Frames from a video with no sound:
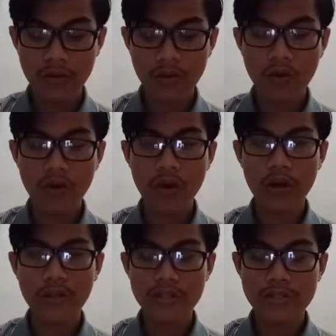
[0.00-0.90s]

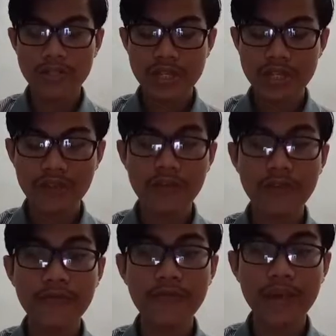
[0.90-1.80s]
or Janet
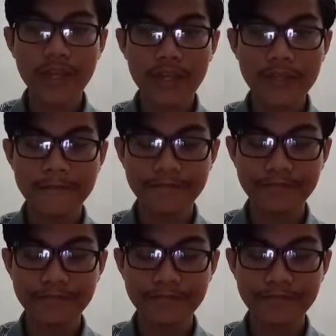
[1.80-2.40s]
Humphrey.